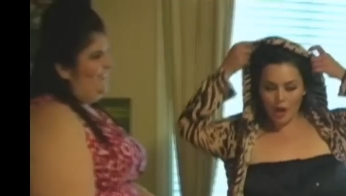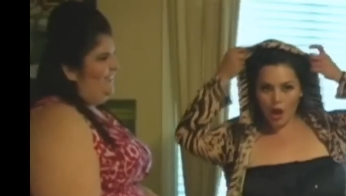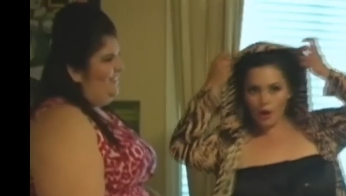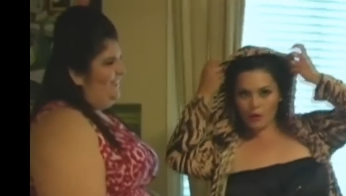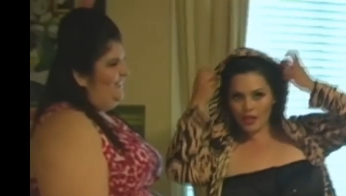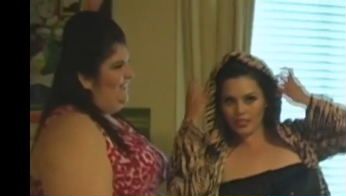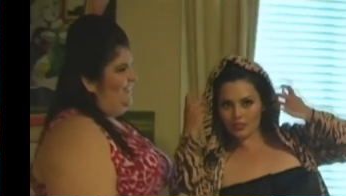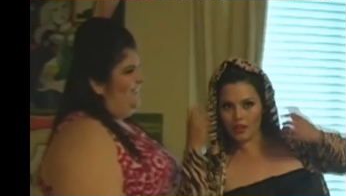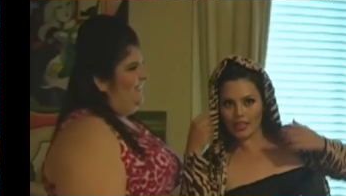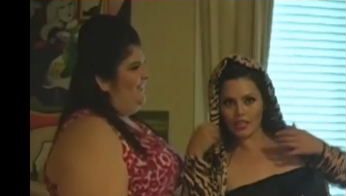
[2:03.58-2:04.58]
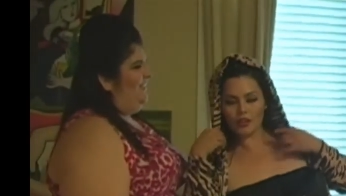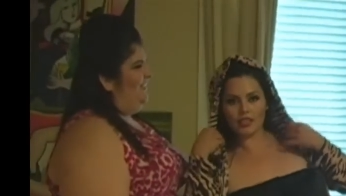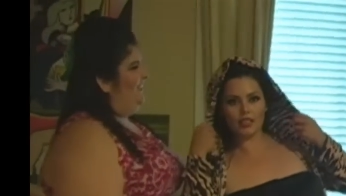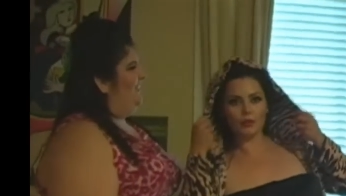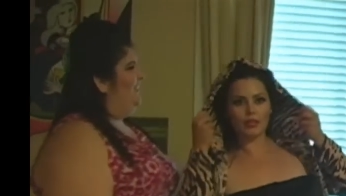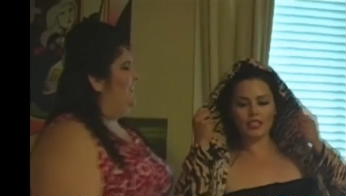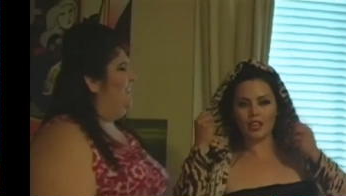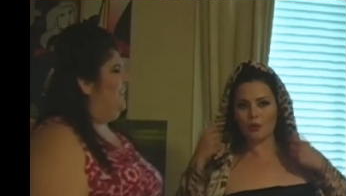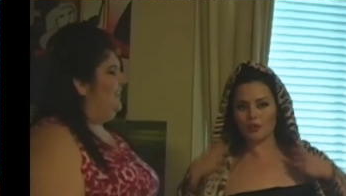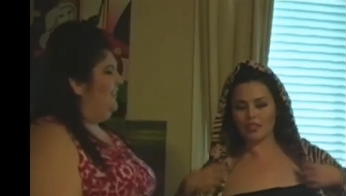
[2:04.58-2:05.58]
Speaker 1: Oh, okay. So I know that they wanted to
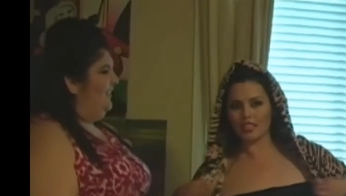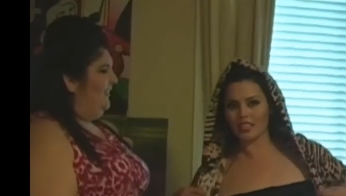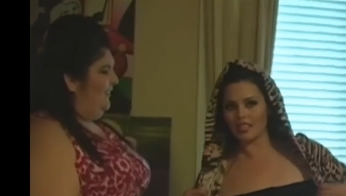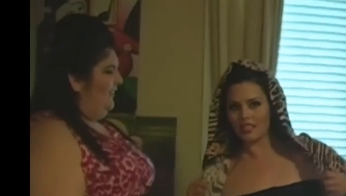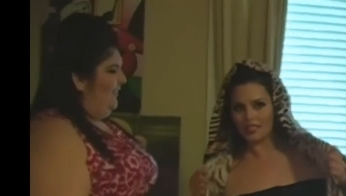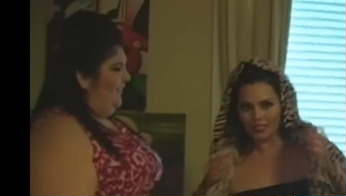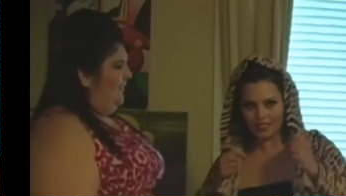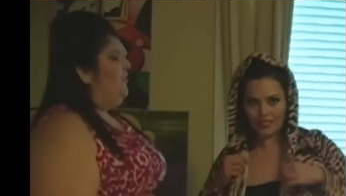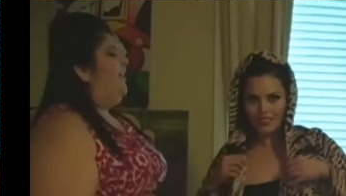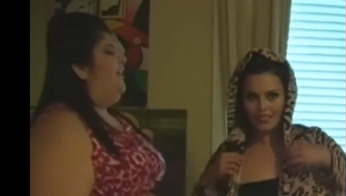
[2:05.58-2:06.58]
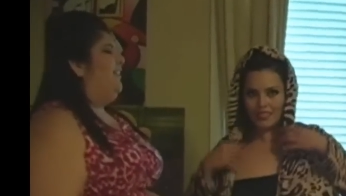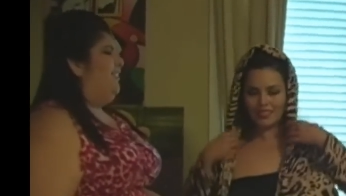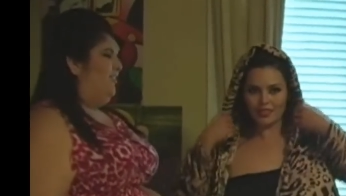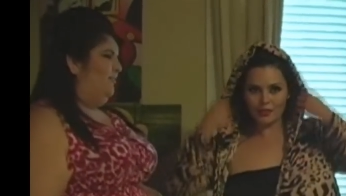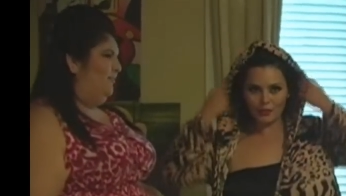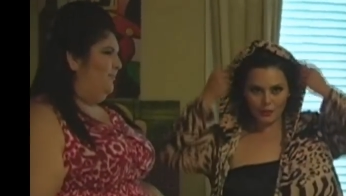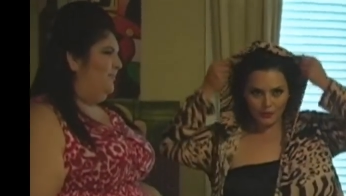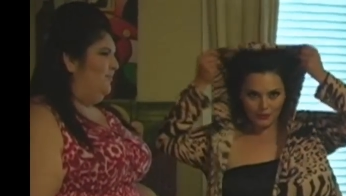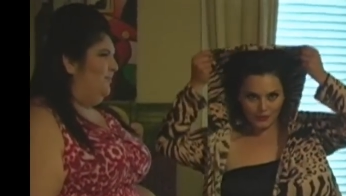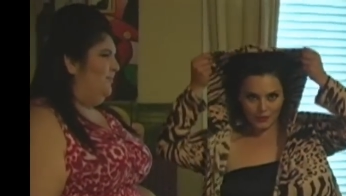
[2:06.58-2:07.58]
go with like a right
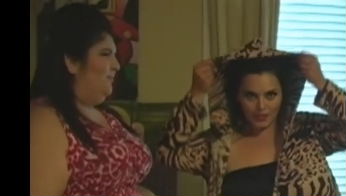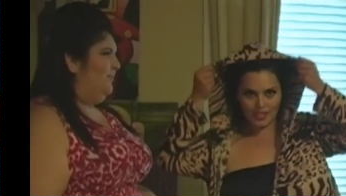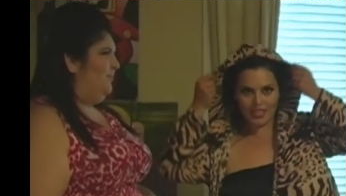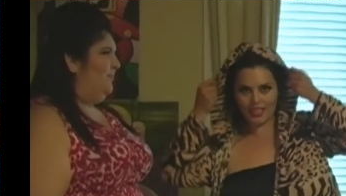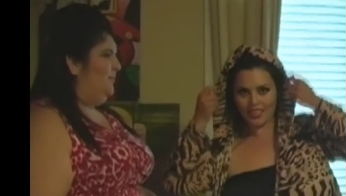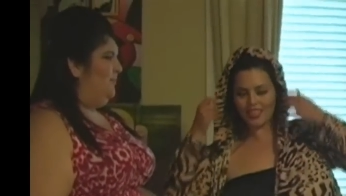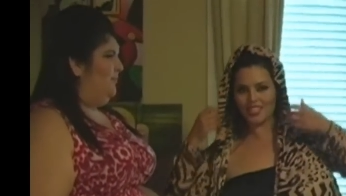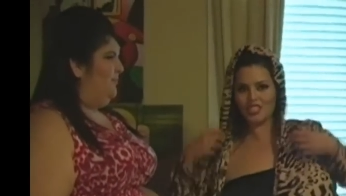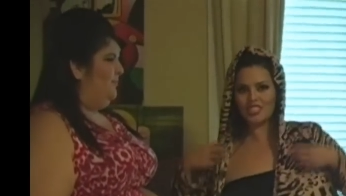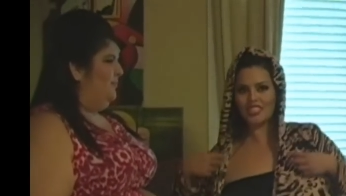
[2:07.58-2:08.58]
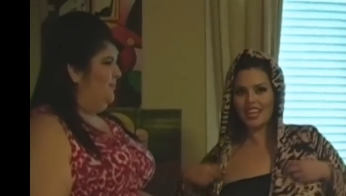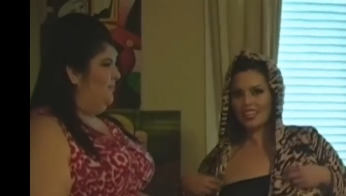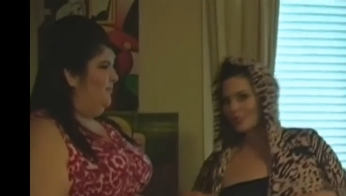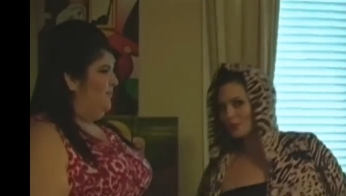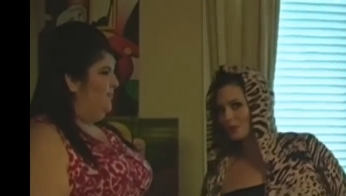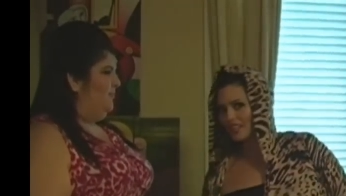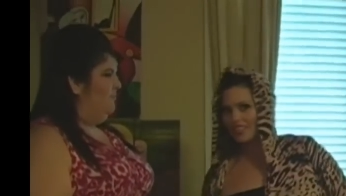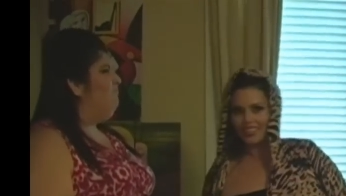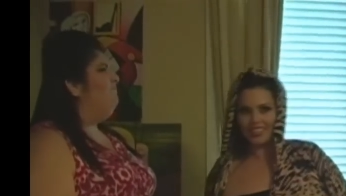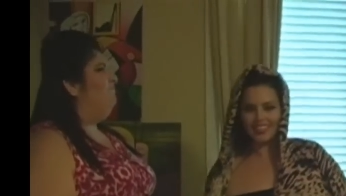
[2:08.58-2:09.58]
with a, Shania
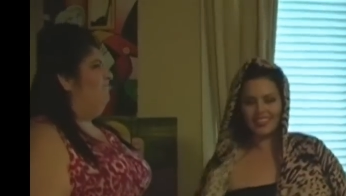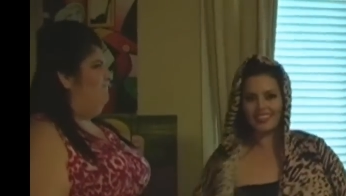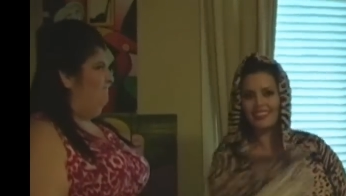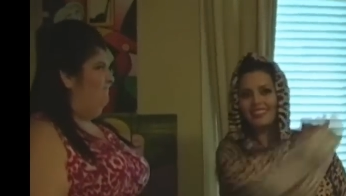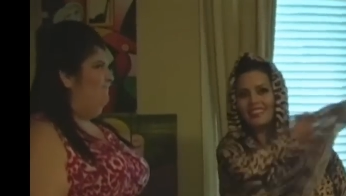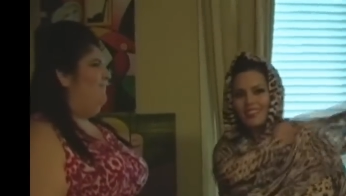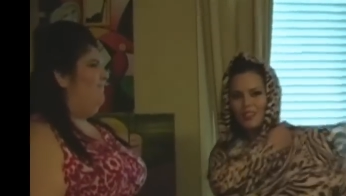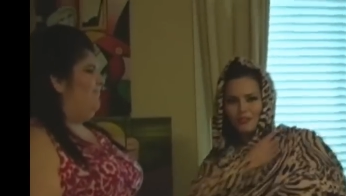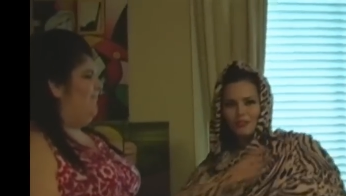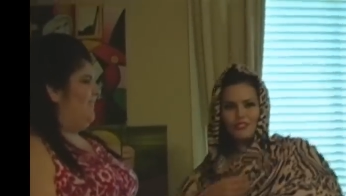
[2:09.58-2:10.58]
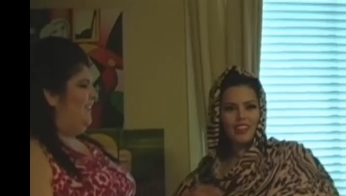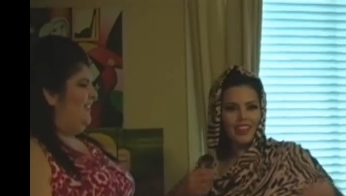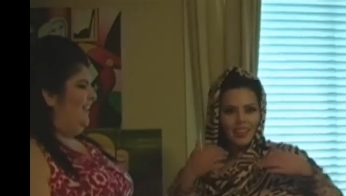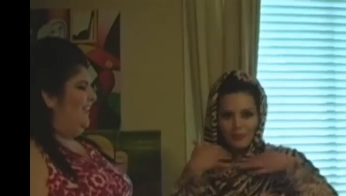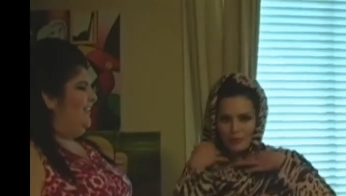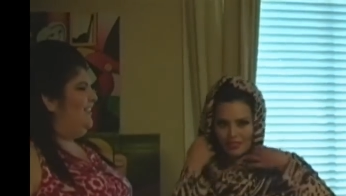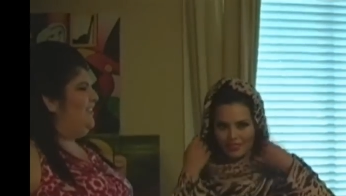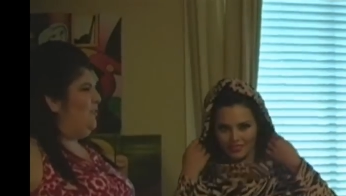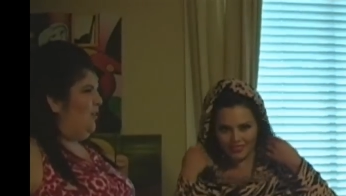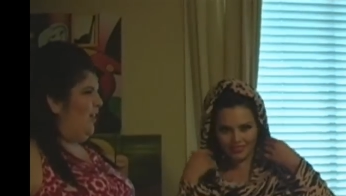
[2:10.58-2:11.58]
Twain mm-hmm. kind of mm-hmm. vibe.
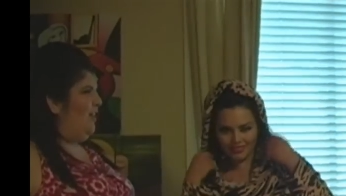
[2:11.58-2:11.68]
So.